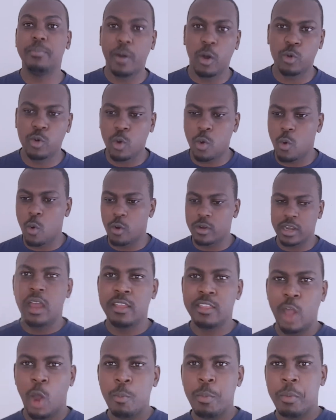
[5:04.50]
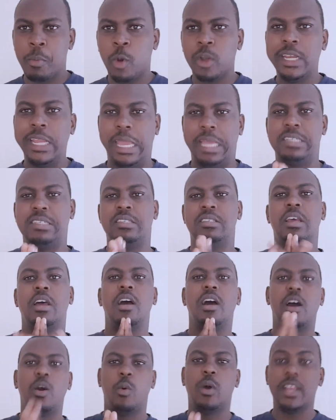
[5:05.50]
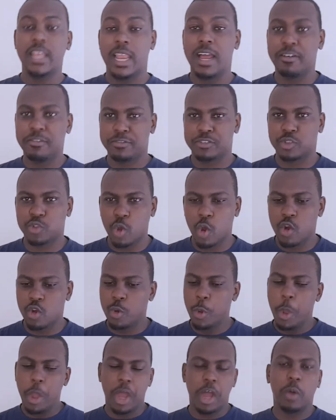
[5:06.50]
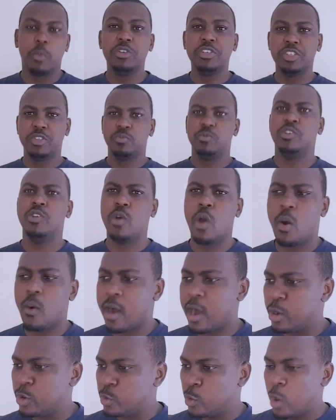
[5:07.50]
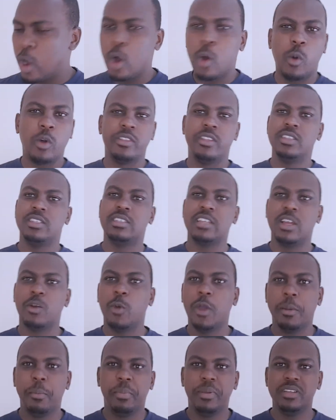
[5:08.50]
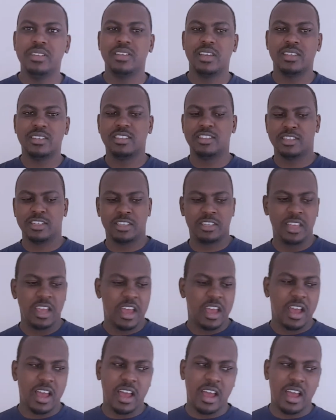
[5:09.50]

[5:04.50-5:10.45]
the album only has one love song, which is Mdiwa Wangu, on this track where Peter is just